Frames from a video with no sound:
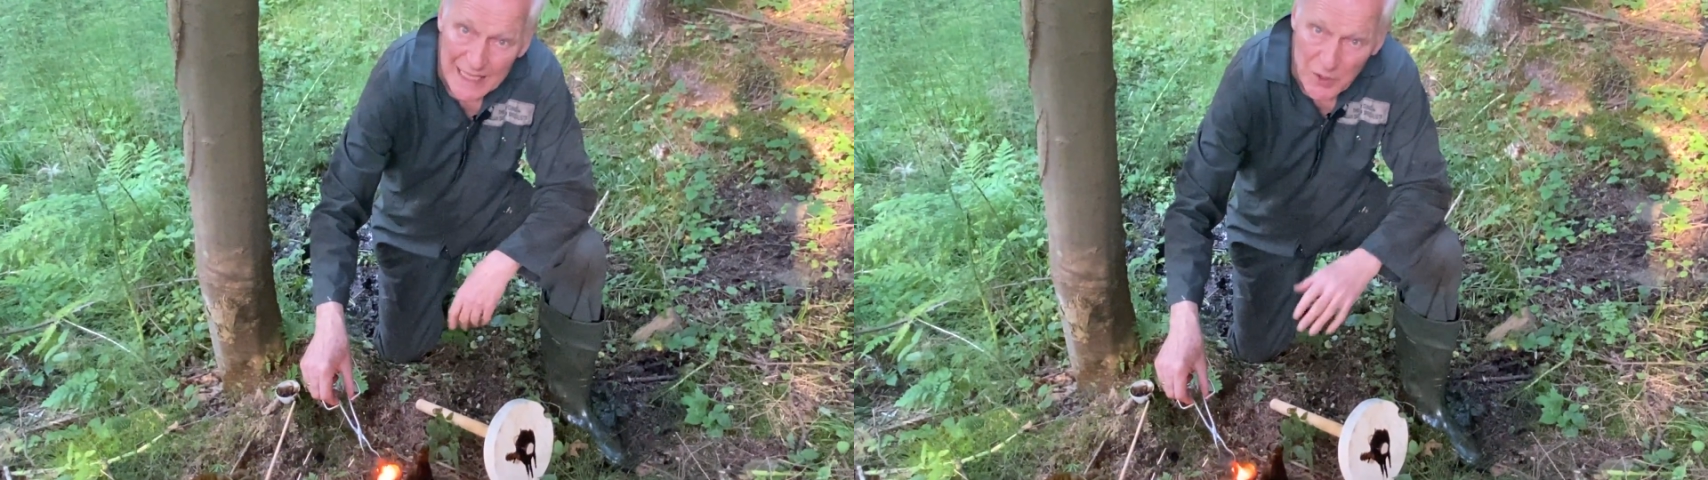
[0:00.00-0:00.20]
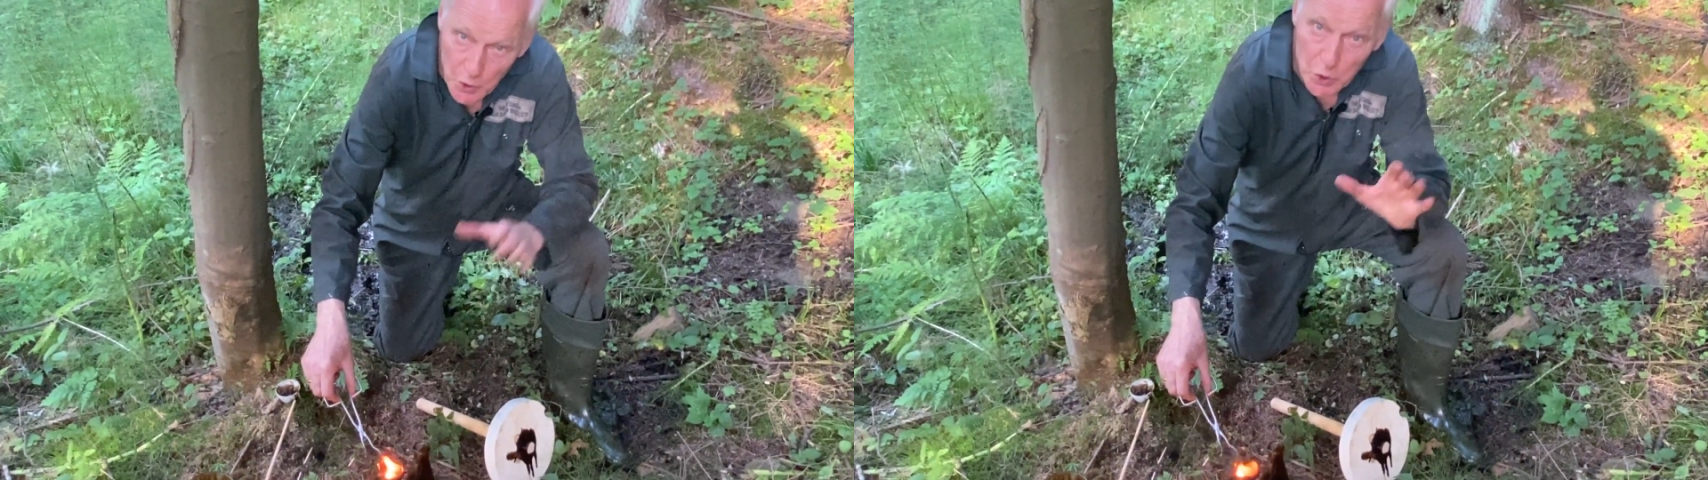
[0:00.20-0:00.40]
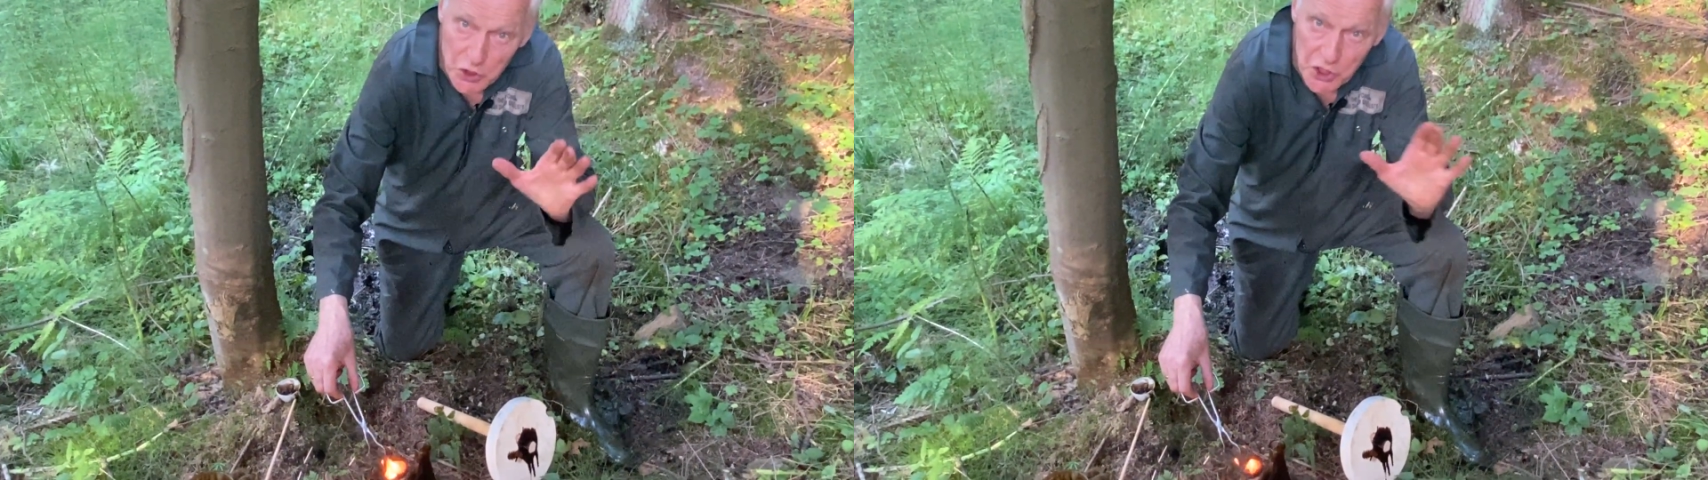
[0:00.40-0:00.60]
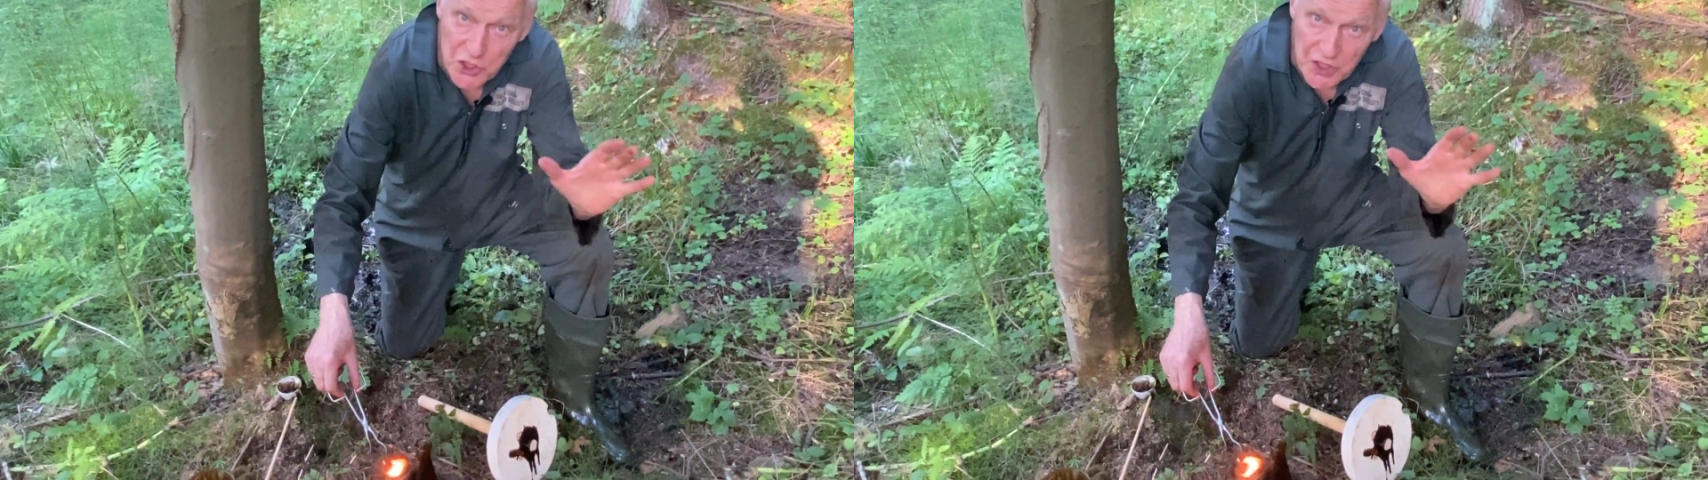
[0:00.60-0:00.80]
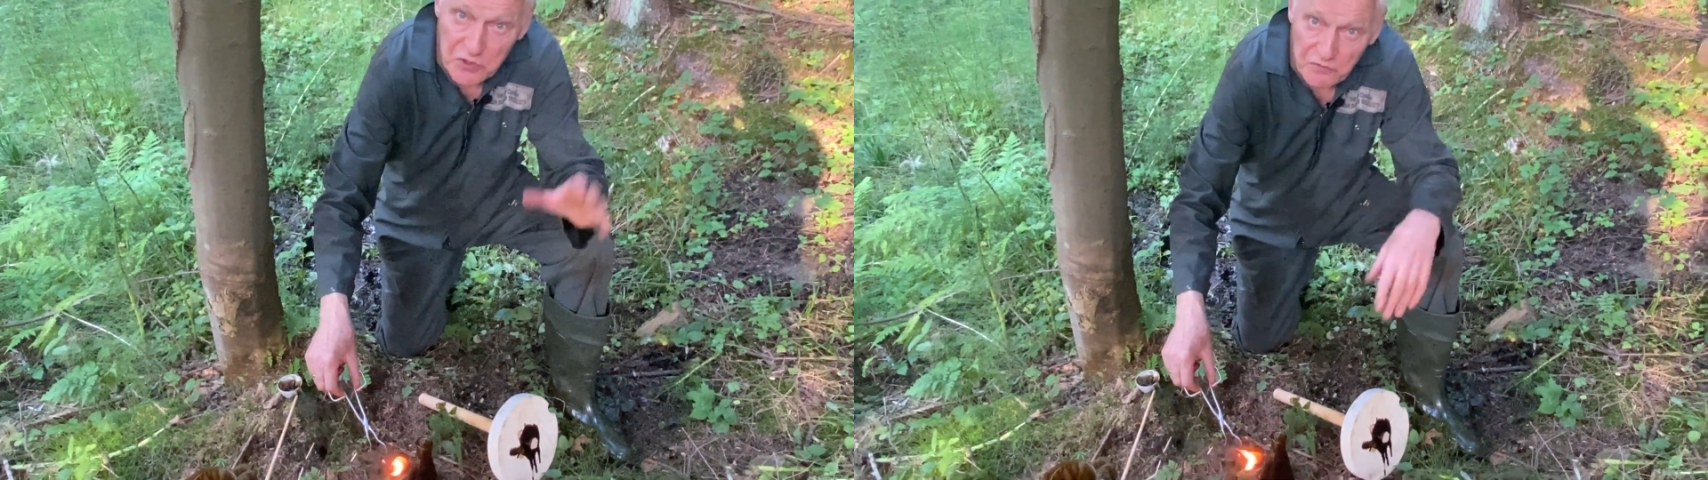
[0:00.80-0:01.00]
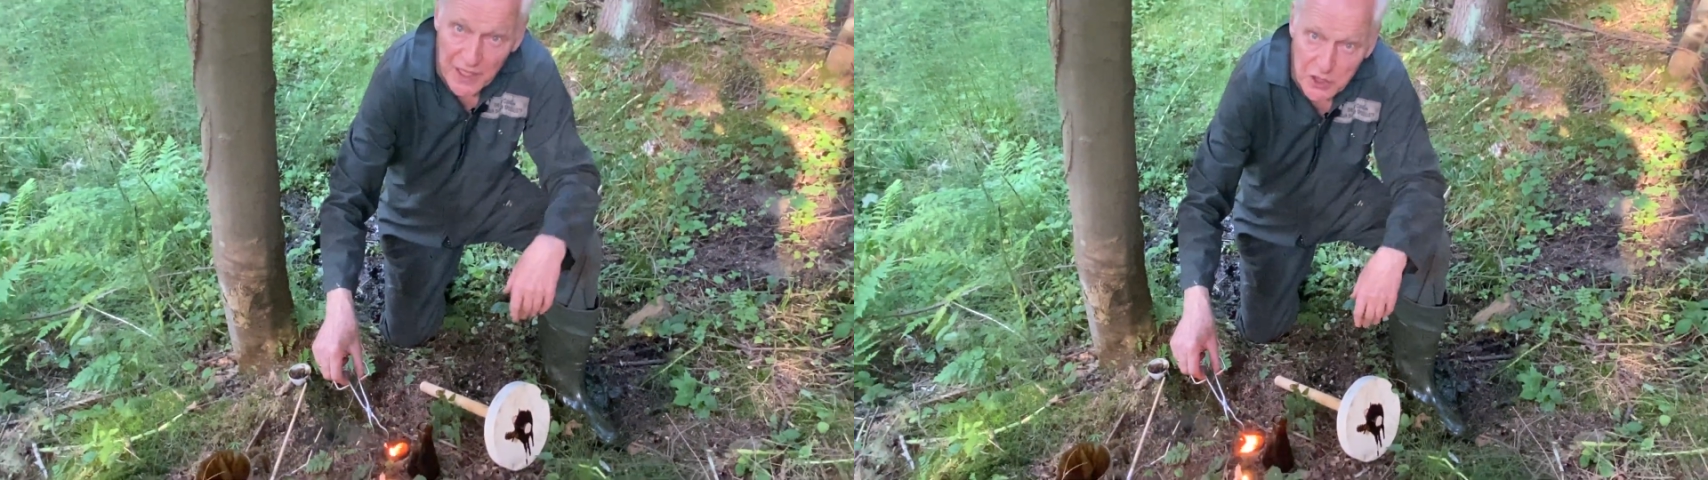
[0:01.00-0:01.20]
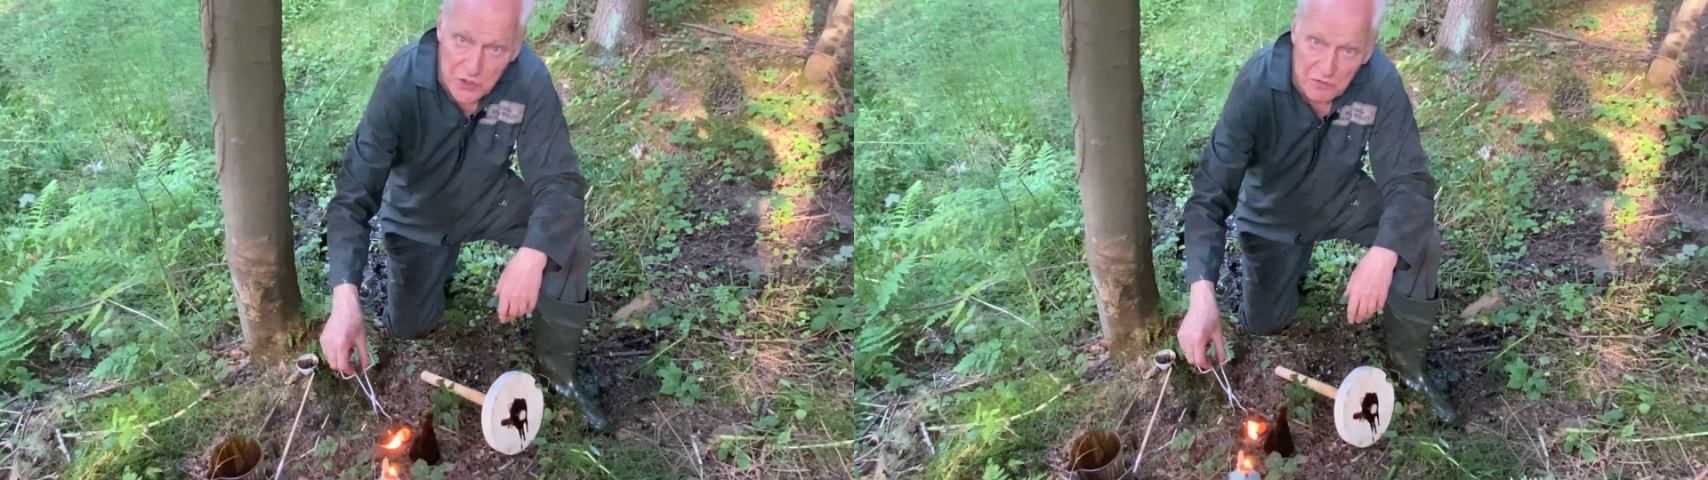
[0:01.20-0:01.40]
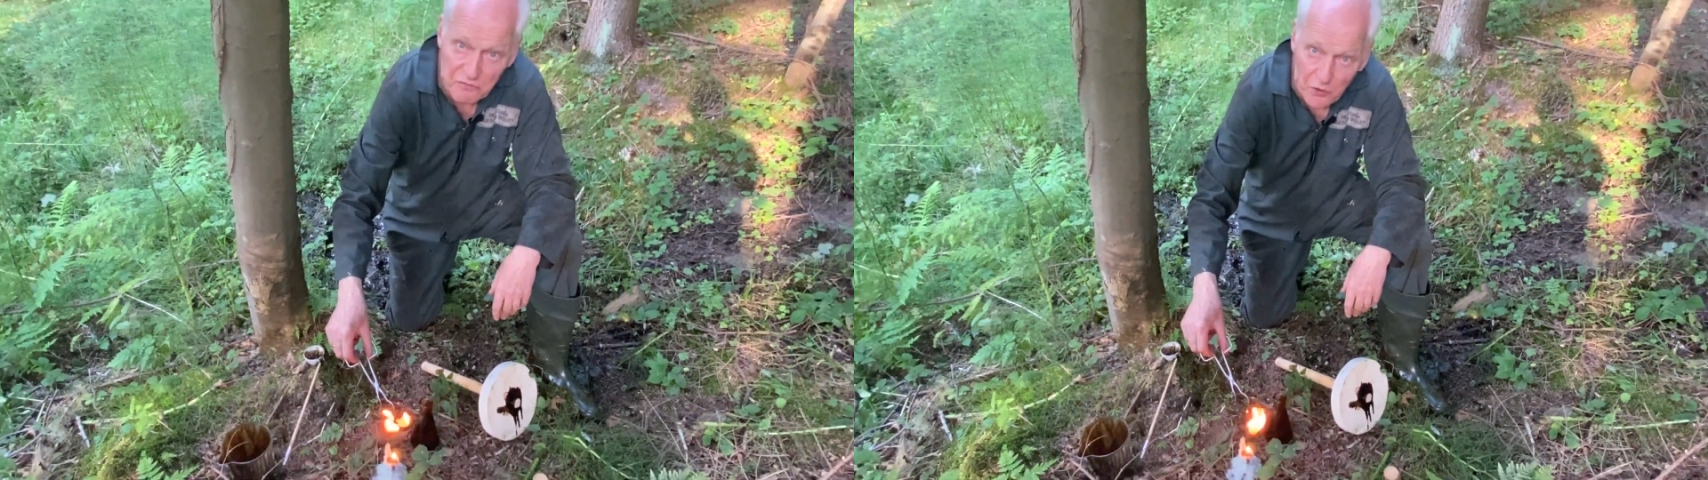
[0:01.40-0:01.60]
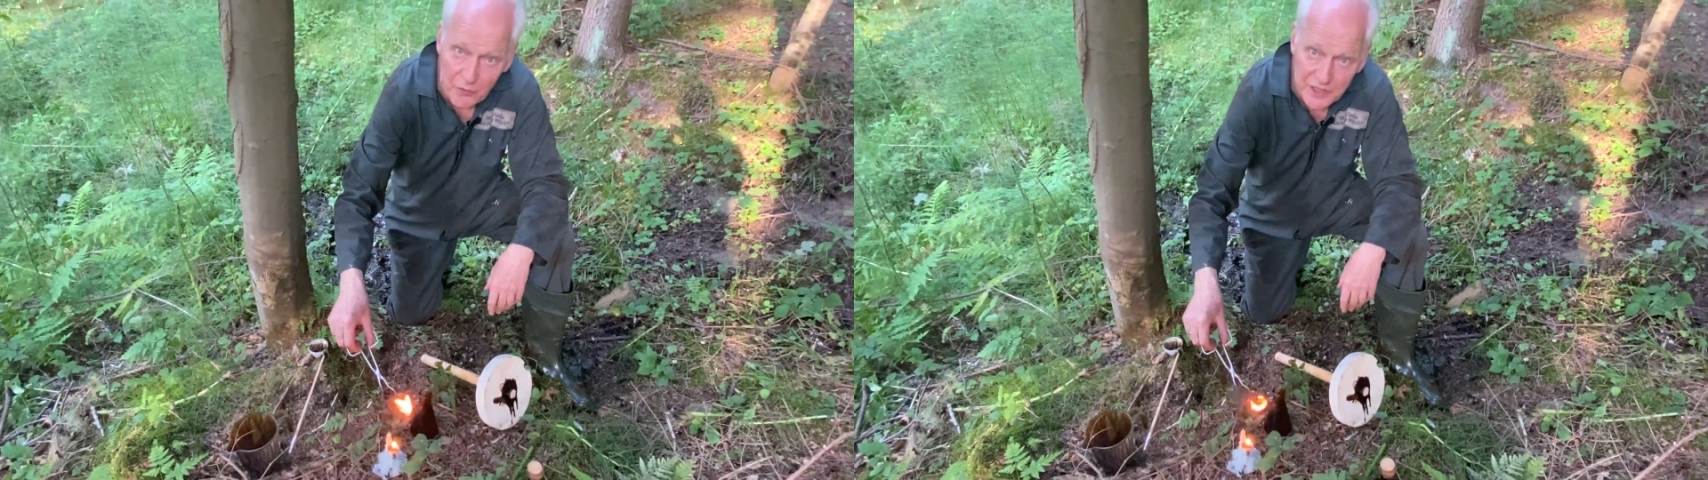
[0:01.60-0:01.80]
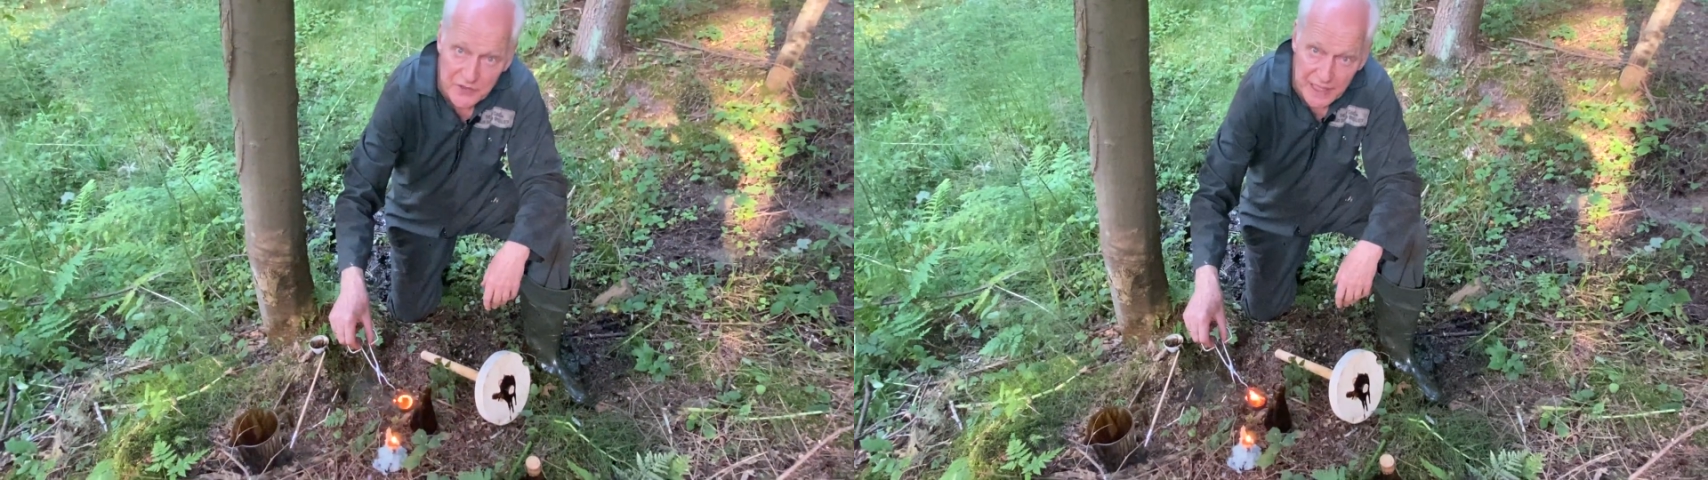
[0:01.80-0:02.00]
not to set fire to the forest.